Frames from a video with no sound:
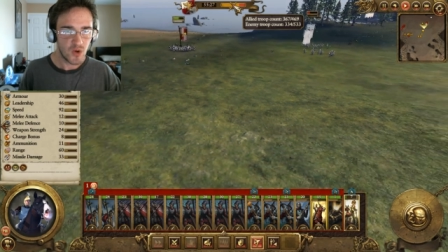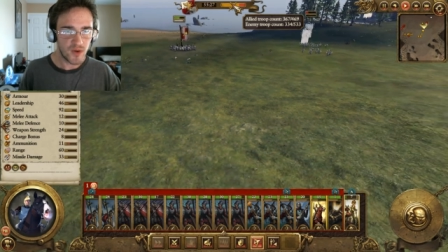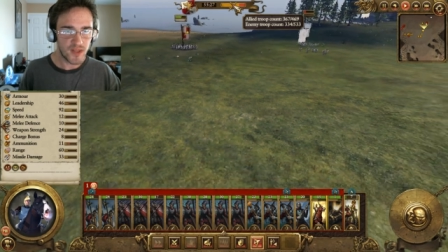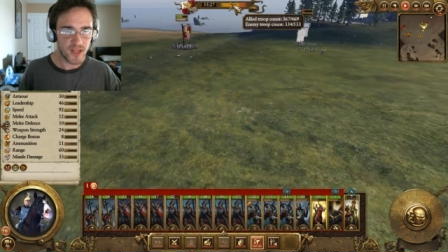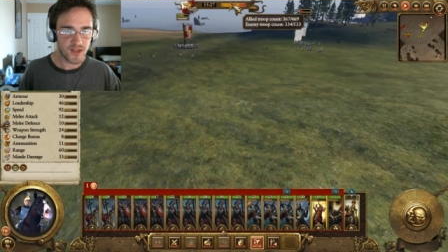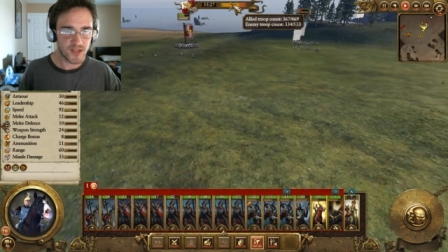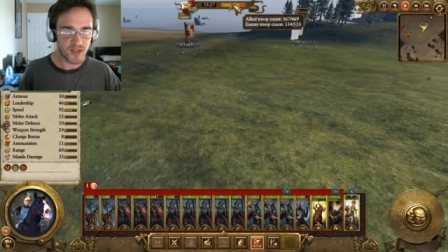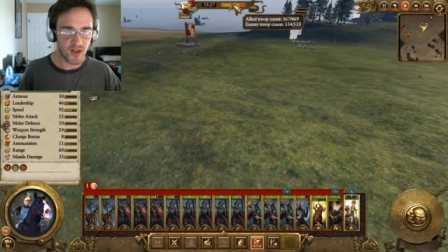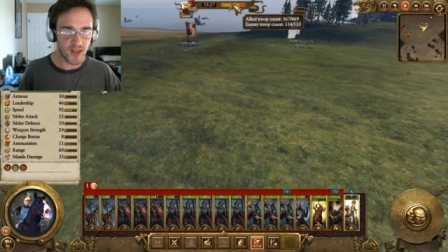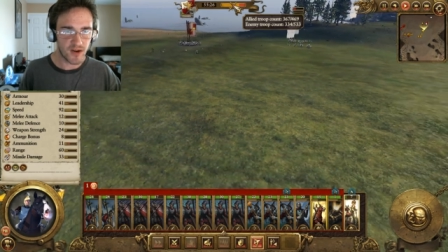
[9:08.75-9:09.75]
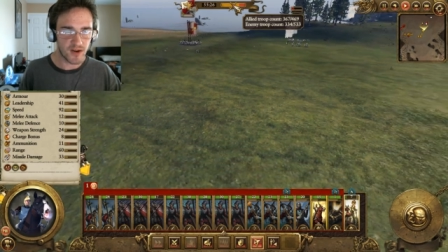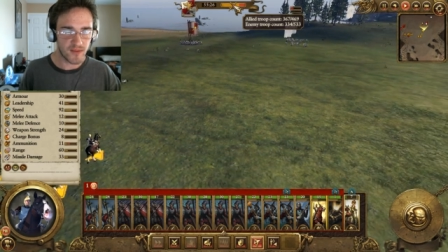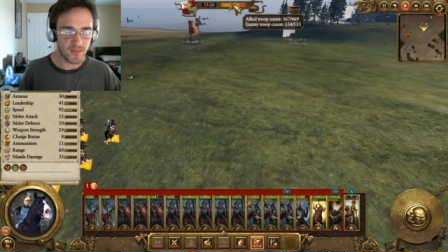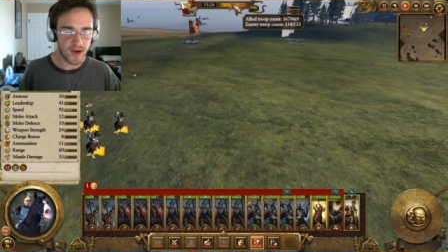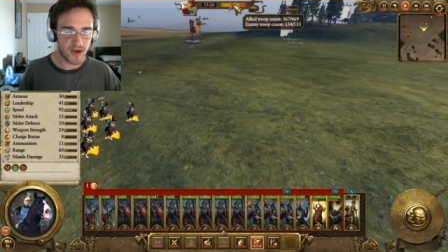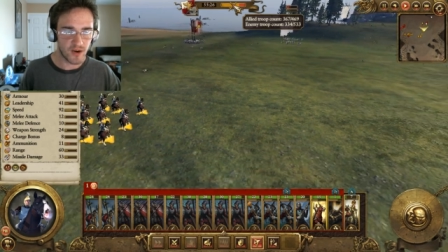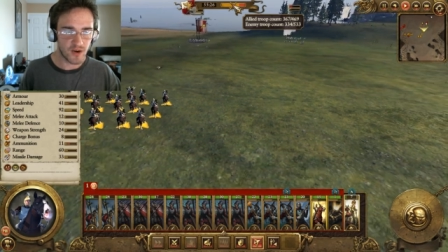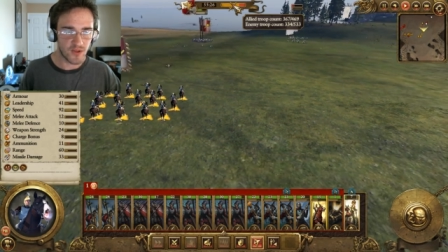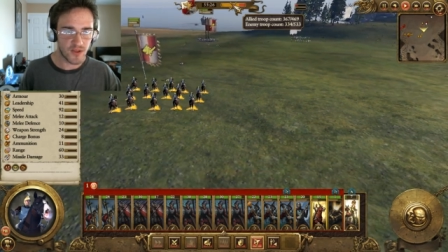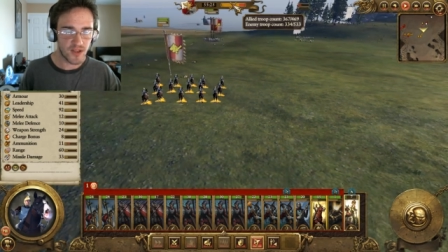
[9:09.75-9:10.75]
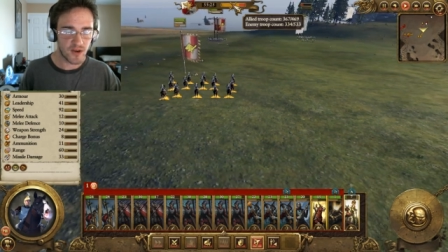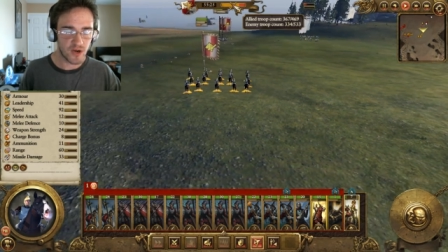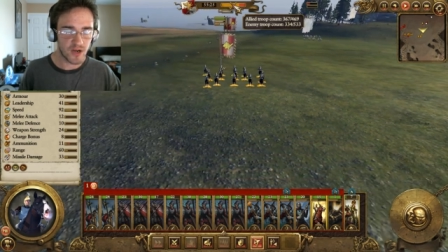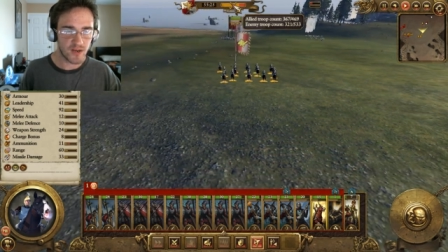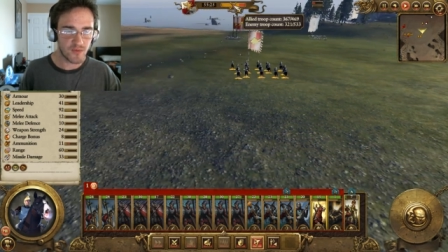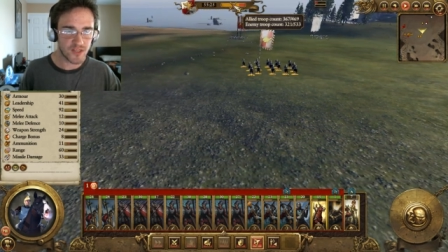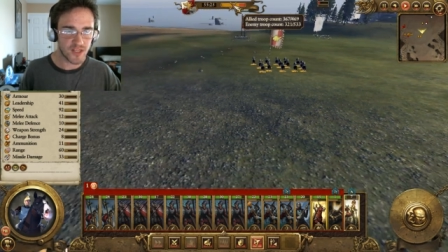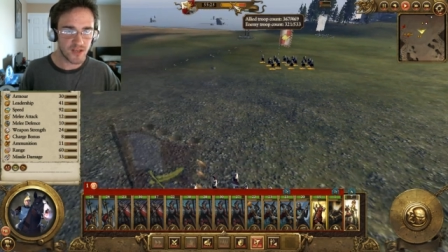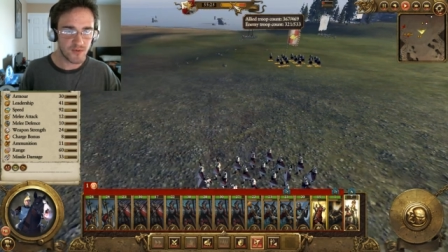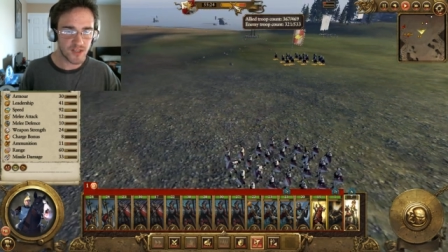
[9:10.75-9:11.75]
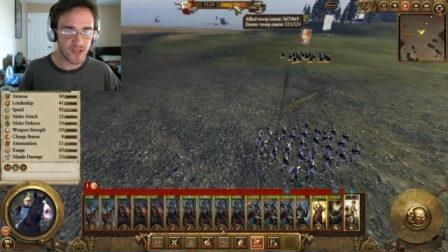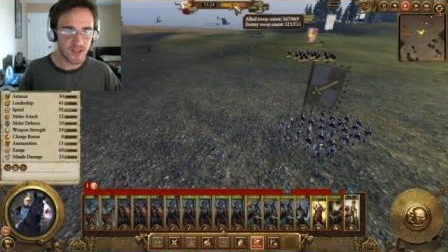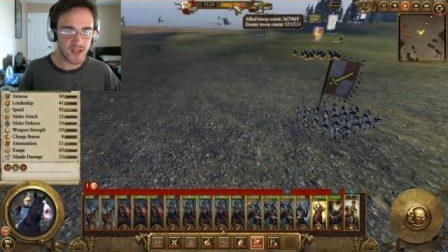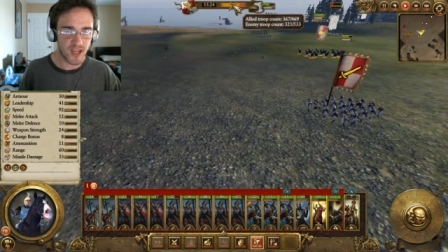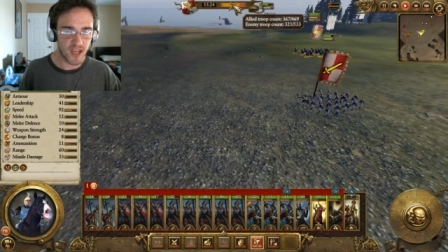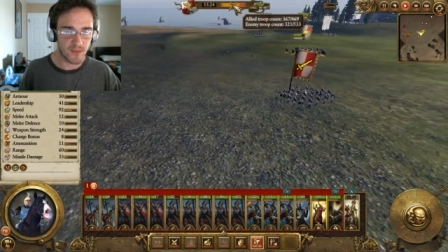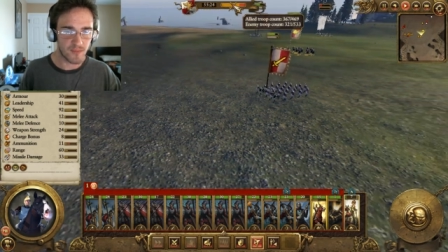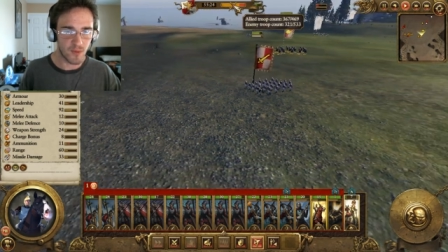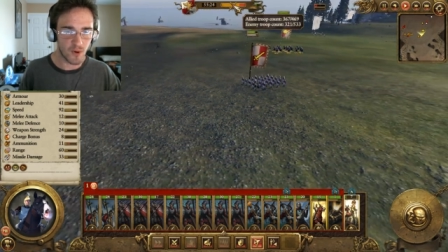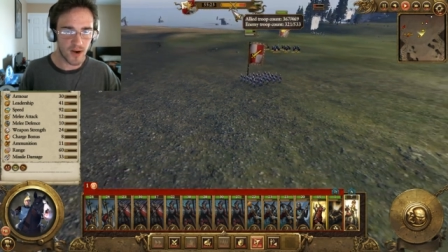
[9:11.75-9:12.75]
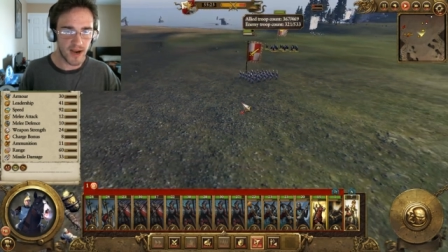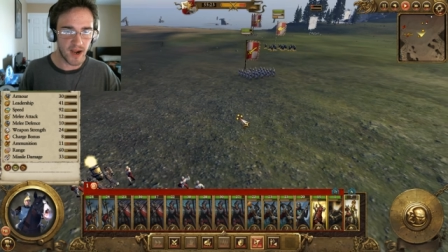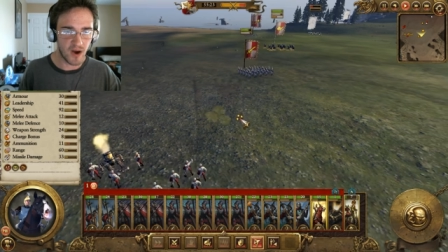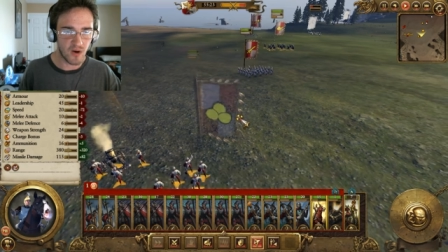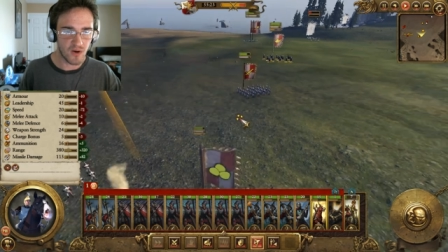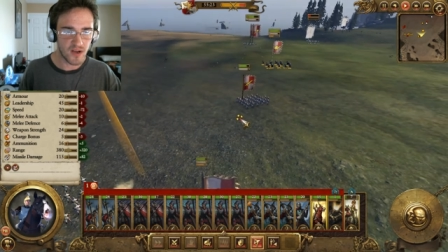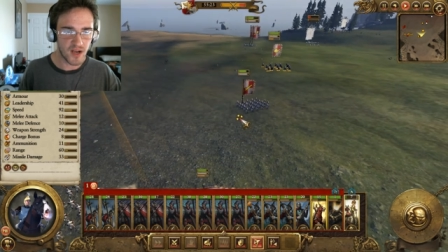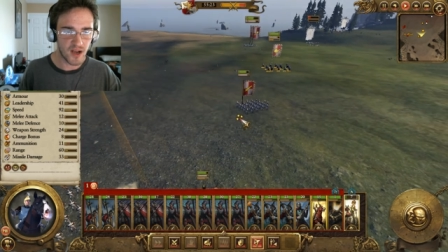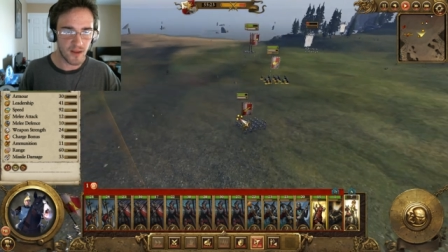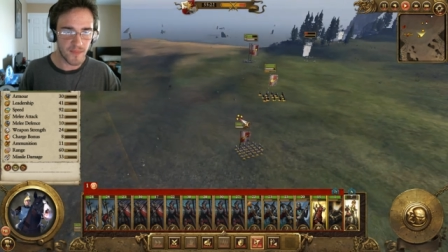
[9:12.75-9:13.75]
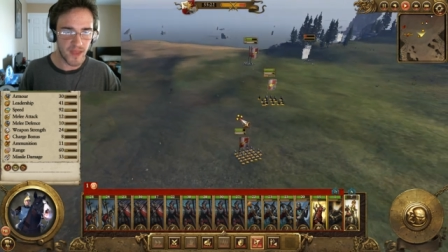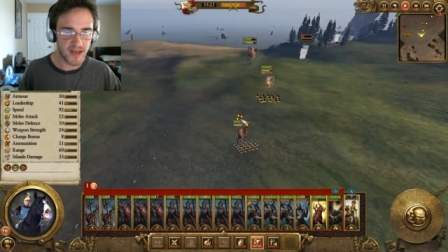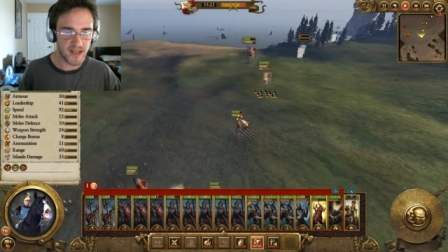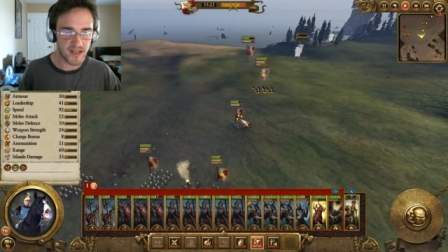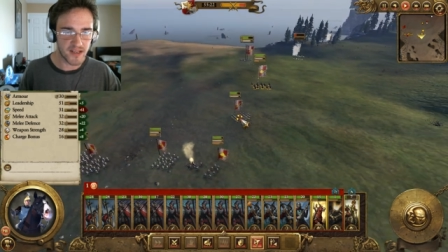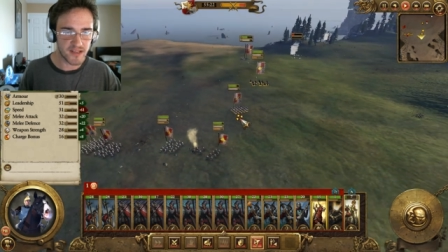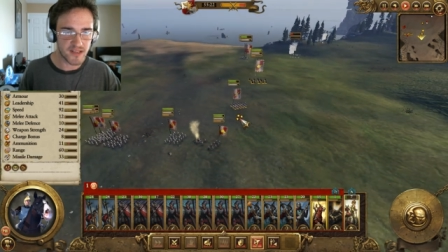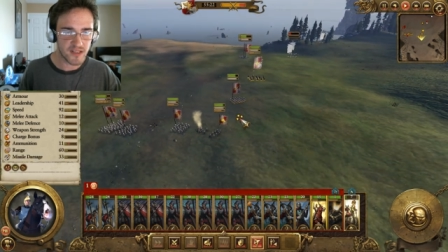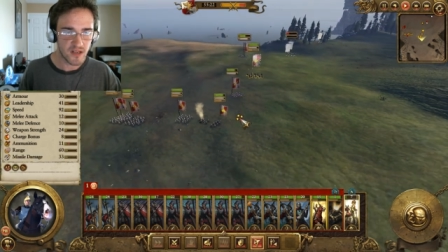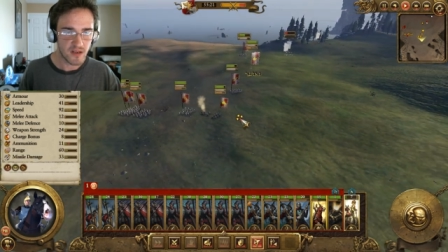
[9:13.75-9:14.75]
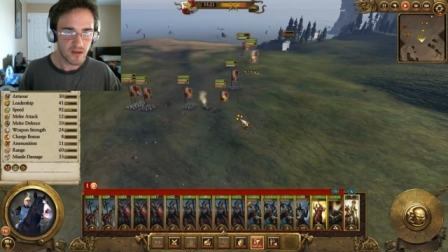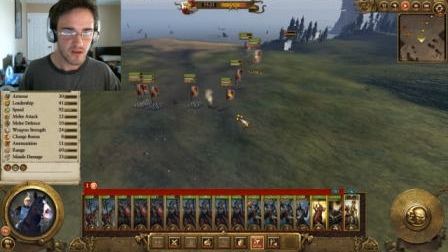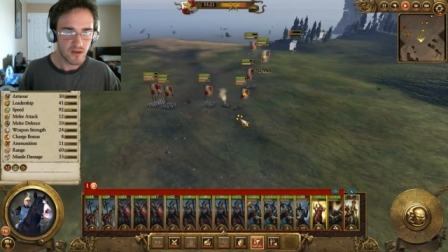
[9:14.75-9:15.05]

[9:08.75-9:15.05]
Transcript: what did they used to call that on Empire Earth? It, or it was it was another game. Morale. Um, that is...